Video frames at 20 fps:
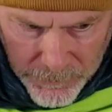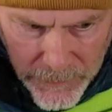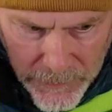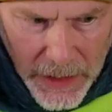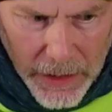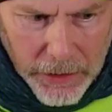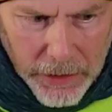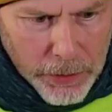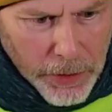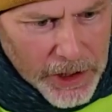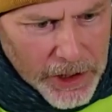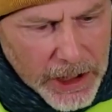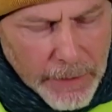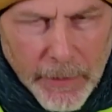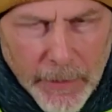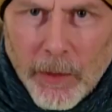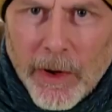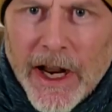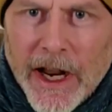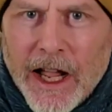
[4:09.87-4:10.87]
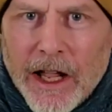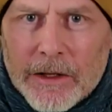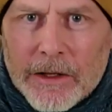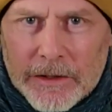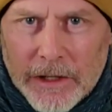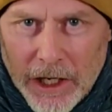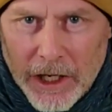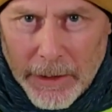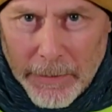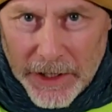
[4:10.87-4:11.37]
You can twist them around,
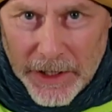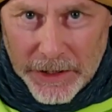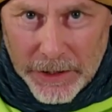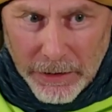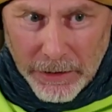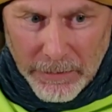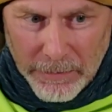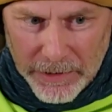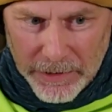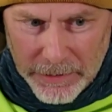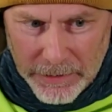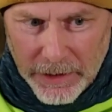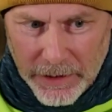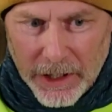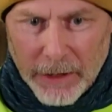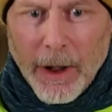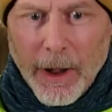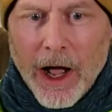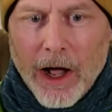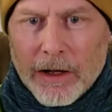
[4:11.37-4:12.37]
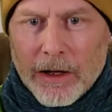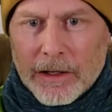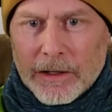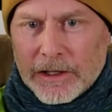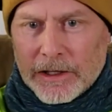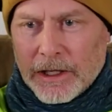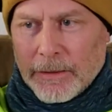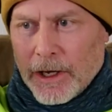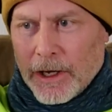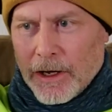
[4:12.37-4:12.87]
turn them into a
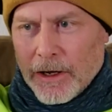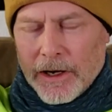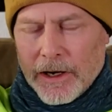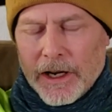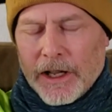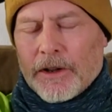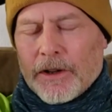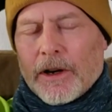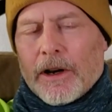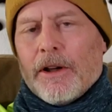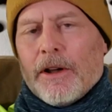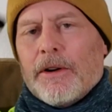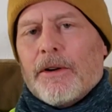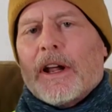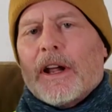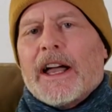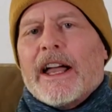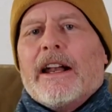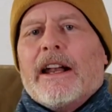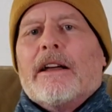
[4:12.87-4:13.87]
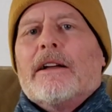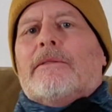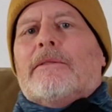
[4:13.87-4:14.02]
toboggan in their own right,